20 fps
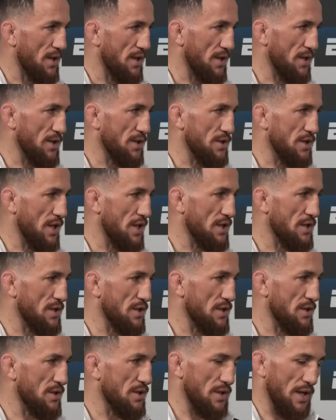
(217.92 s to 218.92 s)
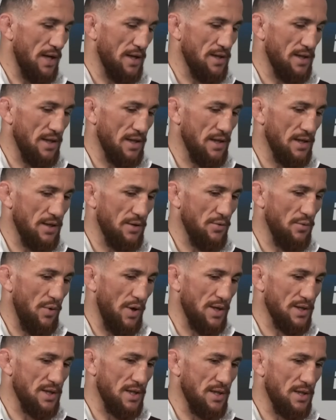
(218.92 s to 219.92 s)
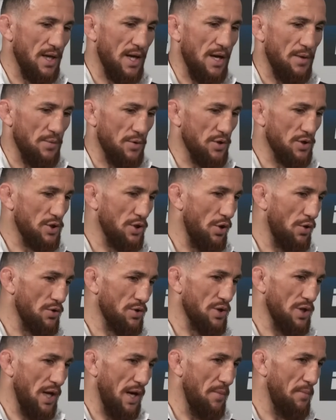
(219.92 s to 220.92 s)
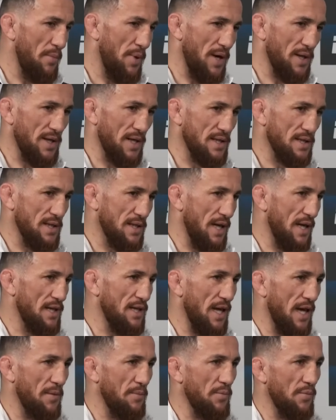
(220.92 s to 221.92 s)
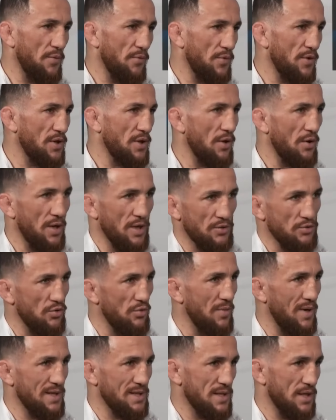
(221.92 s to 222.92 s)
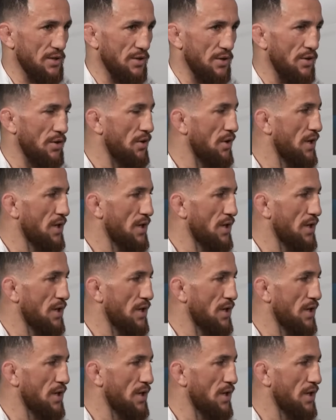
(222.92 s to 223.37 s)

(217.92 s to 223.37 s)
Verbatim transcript: I think he wasn't, because those embeddeds, they taped video like 2 months ago,